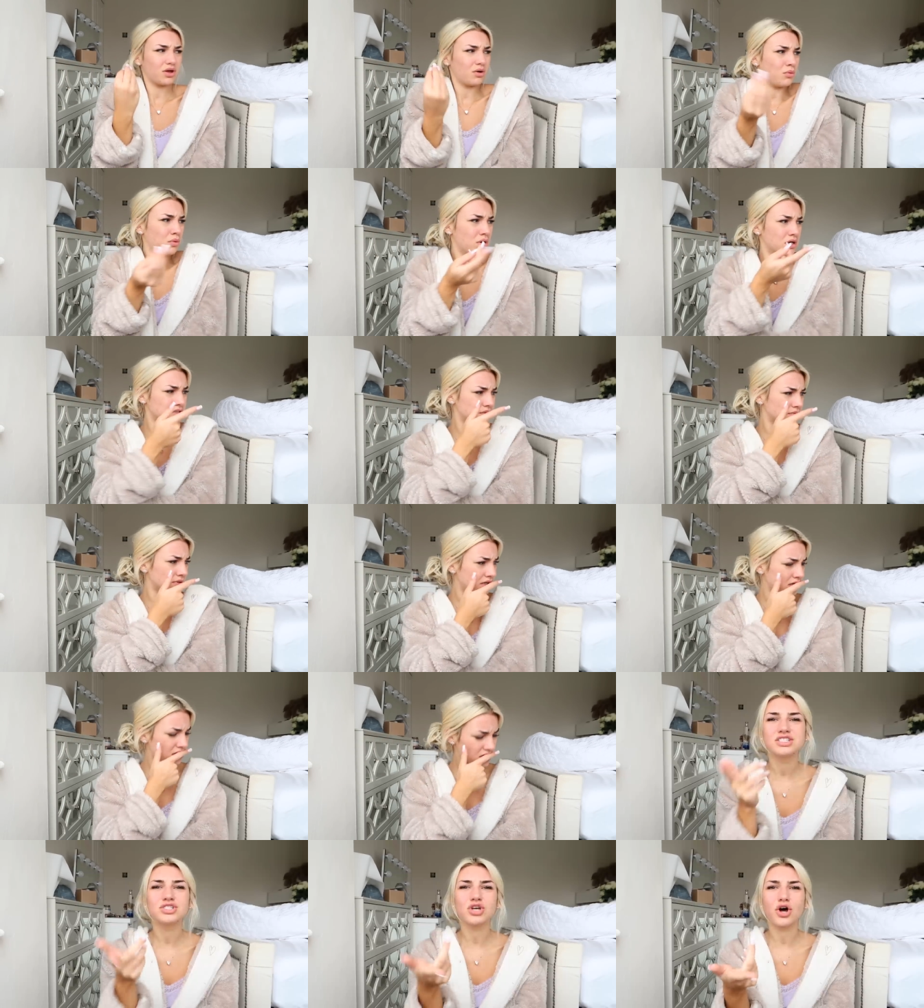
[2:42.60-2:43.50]
what is the
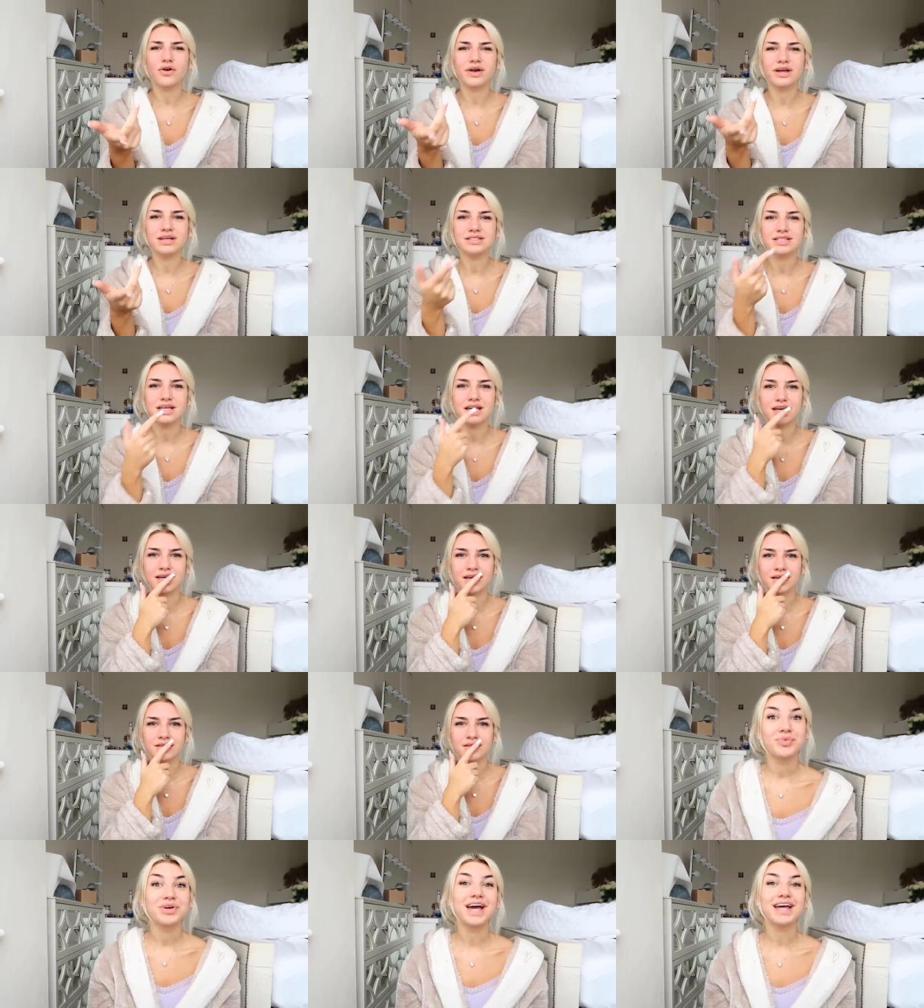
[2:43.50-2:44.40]
word?
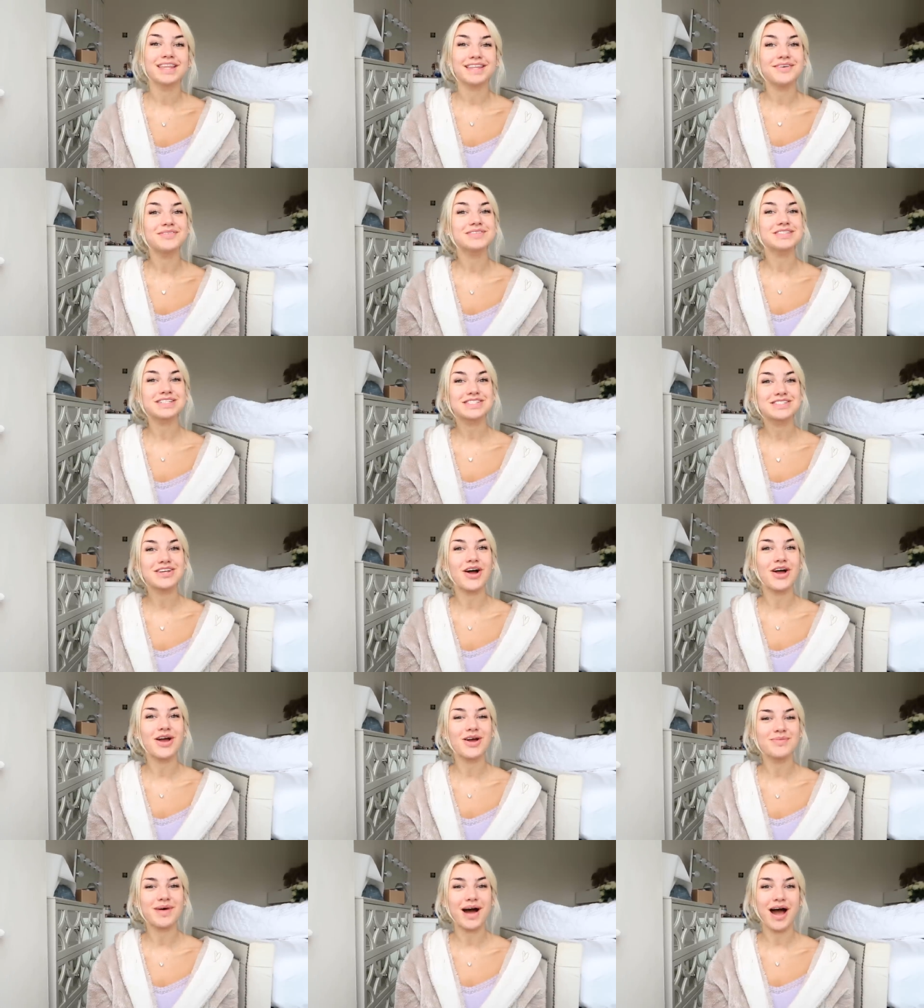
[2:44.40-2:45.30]
Disoriented. But yeah, that was a
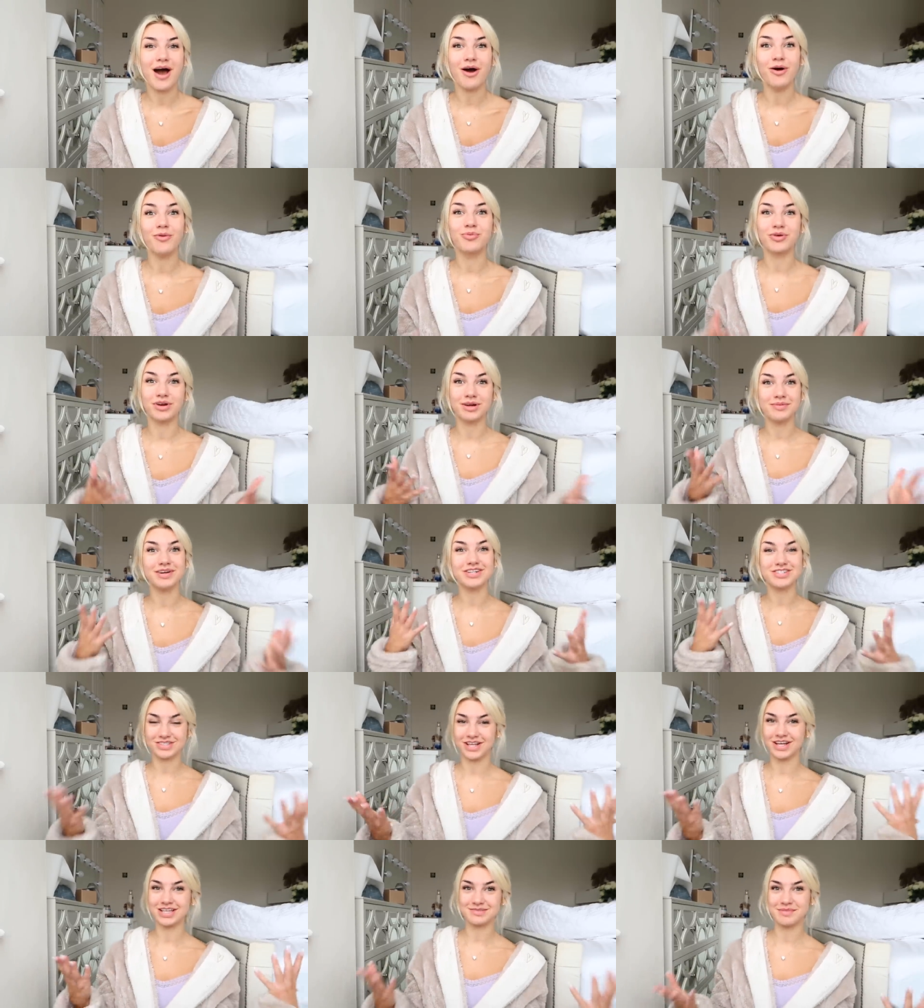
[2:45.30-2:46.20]
story about how I pretty
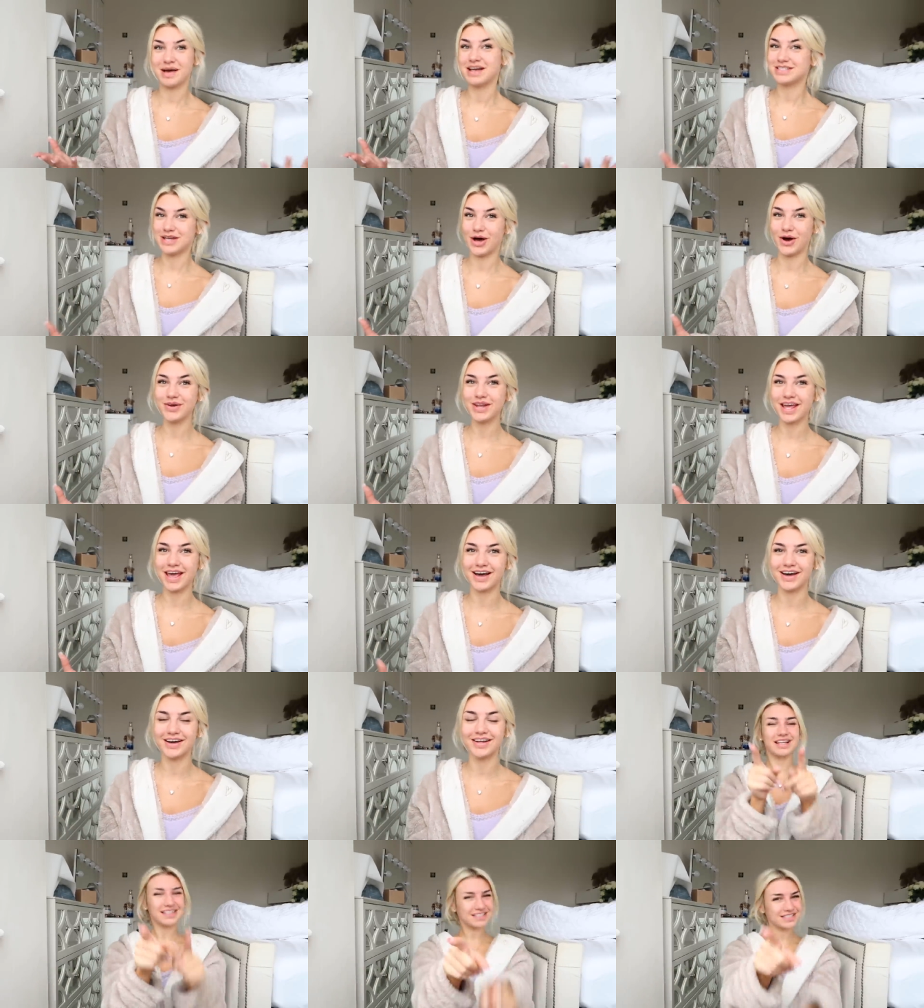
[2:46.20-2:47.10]
much lost my
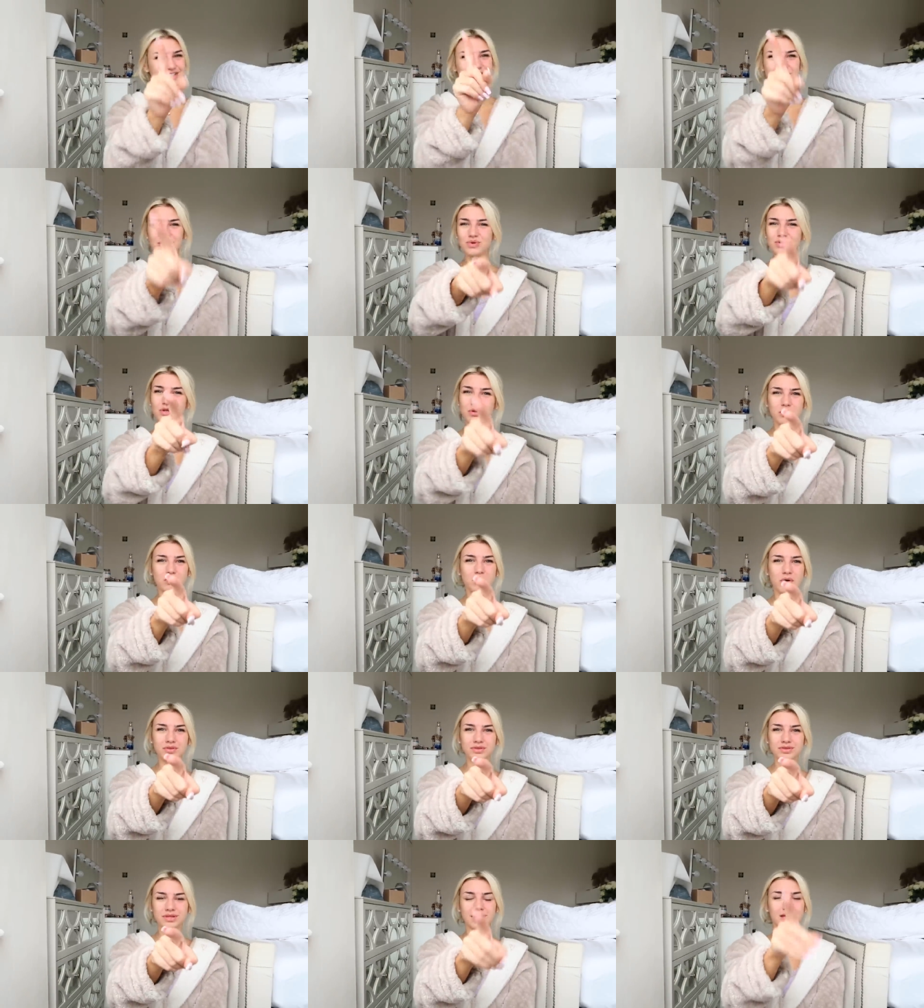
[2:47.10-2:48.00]
toenail. Let's do number
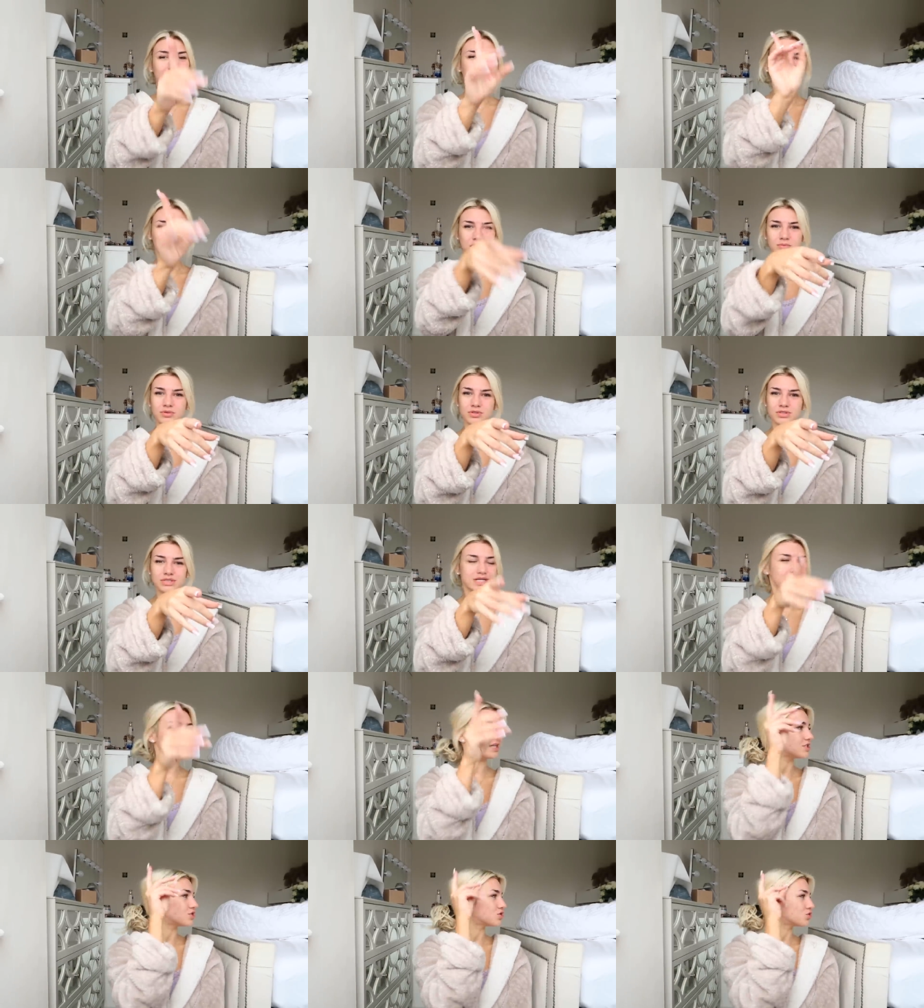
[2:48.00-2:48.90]
one thing on a
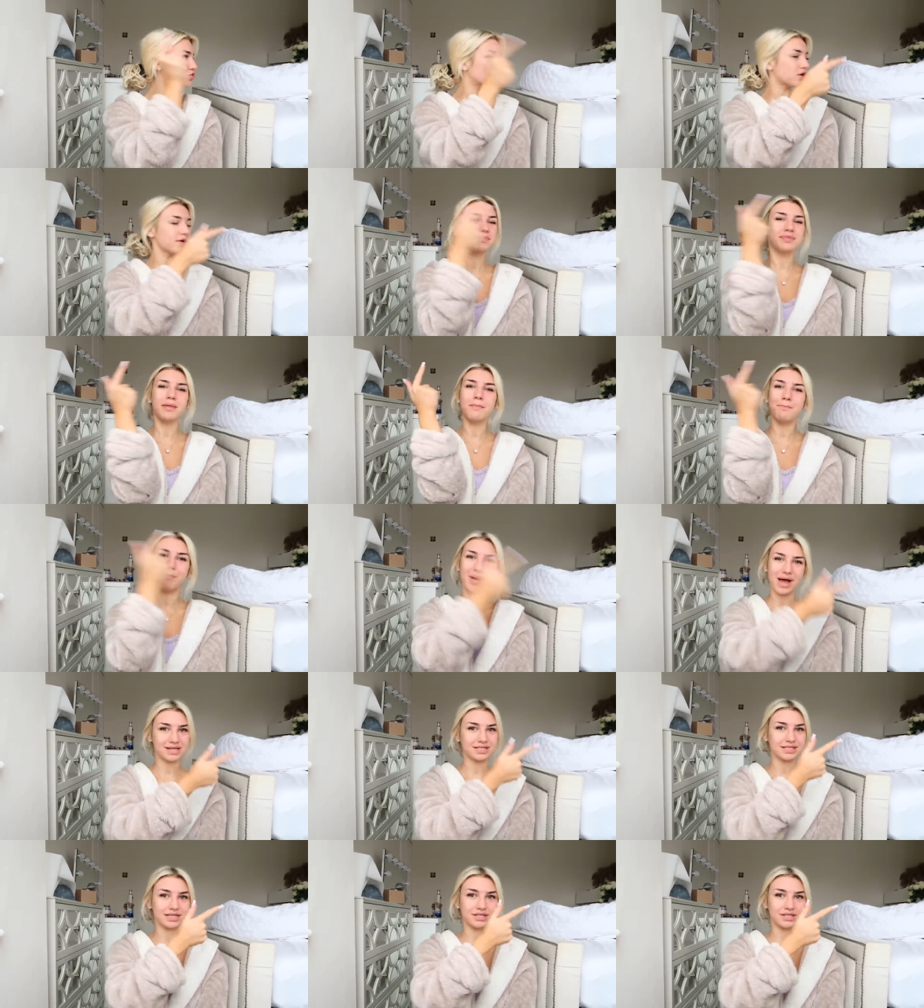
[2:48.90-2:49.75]
Monday, strip the bed